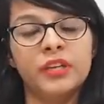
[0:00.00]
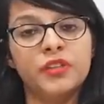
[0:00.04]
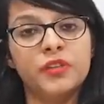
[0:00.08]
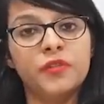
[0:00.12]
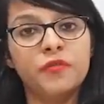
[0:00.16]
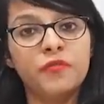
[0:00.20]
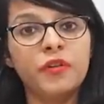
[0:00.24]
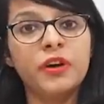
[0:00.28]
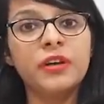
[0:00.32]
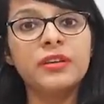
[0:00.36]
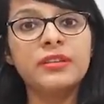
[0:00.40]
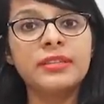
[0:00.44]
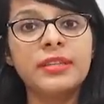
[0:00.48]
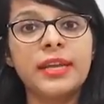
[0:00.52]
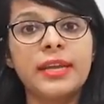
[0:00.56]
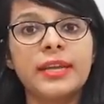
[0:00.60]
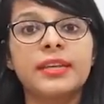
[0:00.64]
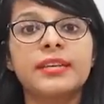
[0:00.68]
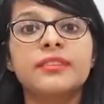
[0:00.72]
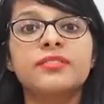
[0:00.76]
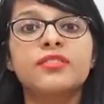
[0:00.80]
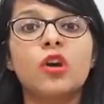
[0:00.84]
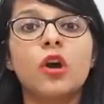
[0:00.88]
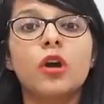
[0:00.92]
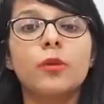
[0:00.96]
The first
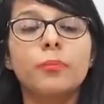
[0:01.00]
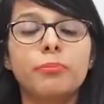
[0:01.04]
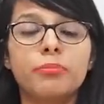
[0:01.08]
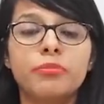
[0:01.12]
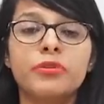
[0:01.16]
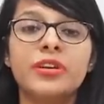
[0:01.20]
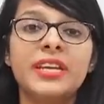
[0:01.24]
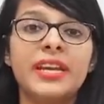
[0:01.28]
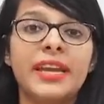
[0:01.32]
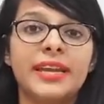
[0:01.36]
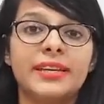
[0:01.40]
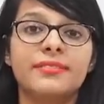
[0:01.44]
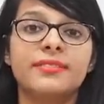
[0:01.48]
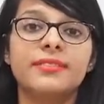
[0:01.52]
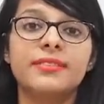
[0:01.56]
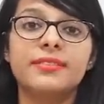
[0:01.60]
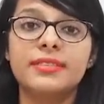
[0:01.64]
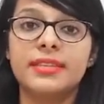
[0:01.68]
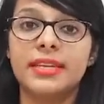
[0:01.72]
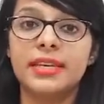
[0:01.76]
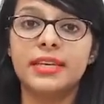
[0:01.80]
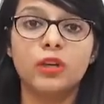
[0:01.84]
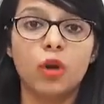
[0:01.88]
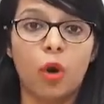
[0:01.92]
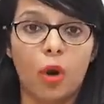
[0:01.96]
thing is your
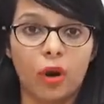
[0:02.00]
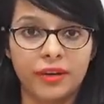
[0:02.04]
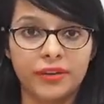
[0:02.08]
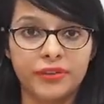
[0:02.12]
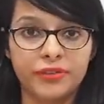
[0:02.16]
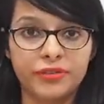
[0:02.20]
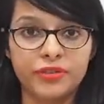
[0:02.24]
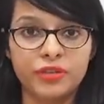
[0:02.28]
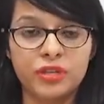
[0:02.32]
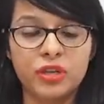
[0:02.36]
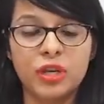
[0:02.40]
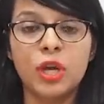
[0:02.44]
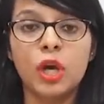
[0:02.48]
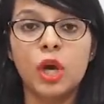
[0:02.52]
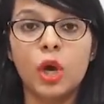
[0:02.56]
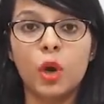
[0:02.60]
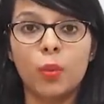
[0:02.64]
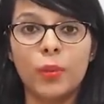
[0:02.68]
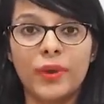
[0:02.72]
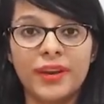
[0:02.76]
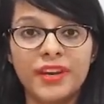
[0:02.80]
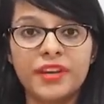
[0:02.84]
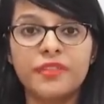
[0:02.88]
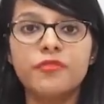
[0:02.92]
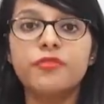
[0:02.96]
pre-existing knowledge.
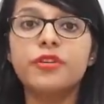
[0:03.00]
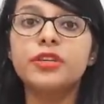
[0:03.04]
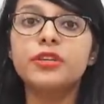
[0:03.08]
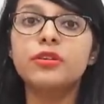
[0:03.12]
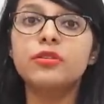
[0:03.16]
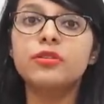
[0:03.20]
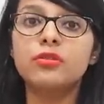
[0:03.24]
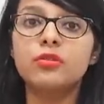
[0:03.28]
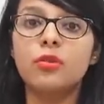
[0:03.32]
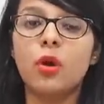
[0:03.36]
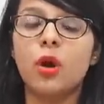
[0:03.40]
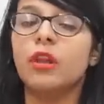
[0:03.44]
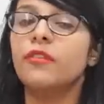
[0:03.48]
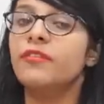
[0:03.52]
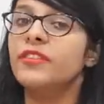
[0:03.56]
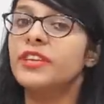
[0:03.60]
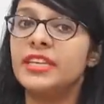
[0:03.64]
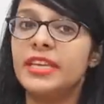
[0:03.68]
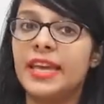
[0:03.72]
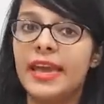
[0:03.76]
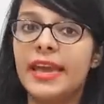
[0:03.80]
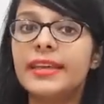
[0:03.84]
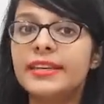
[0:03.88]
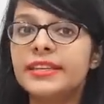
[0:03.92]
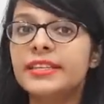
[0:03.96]
Whenever you're
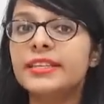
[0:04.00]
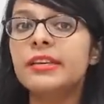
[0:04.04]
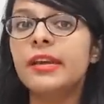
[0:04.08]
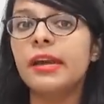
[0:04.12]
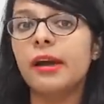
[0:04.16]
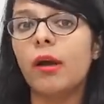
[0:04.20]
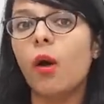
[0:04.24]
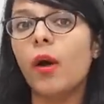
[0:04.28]
solving any